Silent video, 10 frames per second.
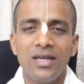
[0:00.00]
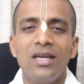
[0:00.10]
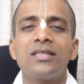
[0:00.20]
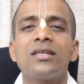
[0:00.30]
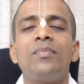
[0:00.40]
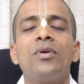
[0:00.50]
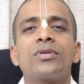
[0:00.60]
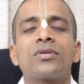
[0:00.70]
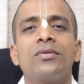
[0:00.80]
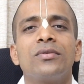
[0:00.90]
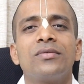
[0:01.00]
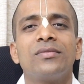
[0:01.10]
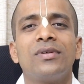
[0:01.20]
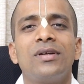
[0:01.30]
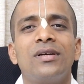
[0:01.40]
He is supposed to
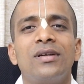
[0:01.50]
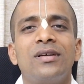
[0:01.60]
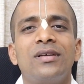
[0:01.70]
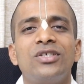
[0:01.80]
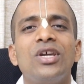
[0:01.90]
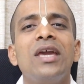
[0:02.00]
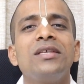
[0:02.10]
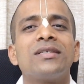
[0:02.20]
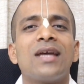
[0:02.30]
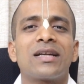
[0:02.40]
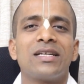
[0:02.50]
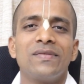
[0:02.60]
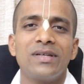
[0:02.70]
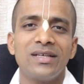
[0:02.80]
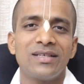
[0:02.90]
change his
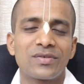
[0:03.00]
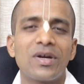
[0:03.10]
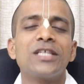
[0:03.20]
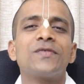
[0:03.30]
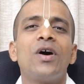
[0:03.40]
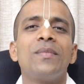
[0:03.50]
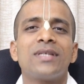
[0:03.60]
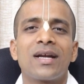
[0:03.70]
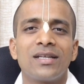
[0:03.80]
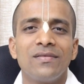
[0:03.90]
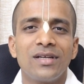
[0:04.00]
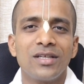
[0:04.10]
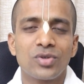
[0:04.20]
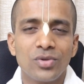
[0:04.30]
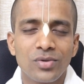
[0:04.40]
activities, transform his
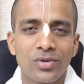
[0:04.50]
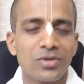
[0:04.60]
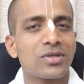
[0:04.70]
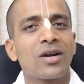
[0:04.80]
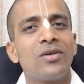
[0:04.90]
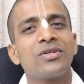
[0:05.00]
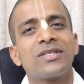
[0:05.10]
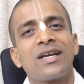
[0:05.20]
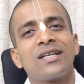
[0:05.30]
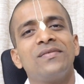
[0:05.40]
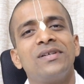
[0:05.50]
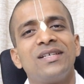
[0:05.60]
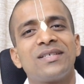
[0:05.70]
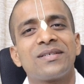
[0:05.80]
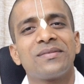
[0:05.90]
activities to Krishna conscious
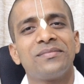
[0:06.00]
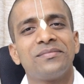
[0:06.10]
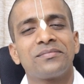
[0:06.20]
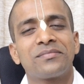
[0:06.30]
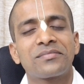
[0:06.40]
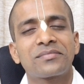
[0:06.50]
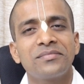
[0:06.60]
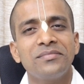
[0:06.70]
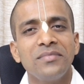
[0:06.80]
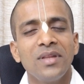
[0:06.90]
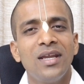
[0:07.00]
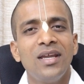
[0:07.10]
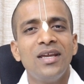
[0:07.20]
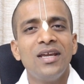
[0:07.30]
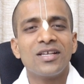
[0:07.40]
activities. Hmm.
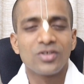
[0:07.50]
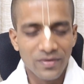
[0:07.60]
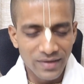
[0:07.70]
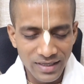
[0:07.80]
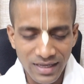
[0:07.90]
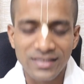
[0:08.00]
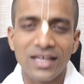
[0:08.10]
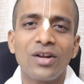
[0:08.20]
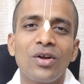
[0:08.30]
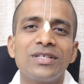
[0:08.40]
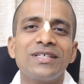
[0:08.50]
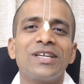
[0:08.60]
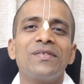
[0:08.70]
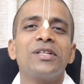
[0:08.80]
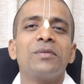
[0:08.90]
So a very nice analogy is
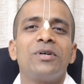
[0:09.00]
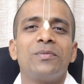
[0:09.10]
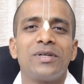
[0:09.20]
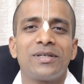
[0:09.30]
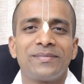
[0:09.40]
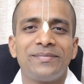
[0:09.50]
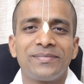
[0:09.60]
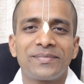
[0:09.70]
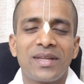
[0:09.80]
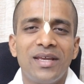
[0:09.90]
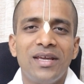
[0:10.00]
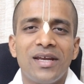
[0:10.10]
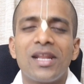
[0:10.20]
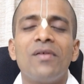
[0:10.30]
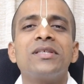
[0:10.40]
given in the purport.
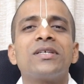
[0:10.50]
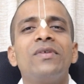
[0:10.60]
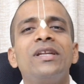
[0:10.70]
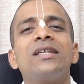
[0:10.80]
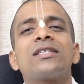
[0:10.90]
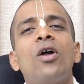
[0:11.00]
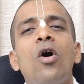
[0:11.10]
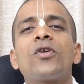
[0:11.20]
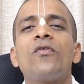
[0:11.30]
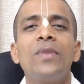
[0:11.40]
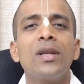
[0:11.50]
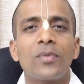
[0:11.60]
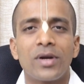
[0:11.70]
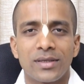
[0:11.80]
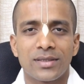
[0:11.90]
Now when someone eats lot of milk
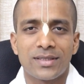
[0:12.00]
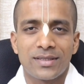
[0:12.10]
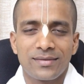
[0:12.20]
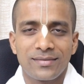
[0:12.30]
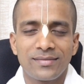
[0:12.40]
products,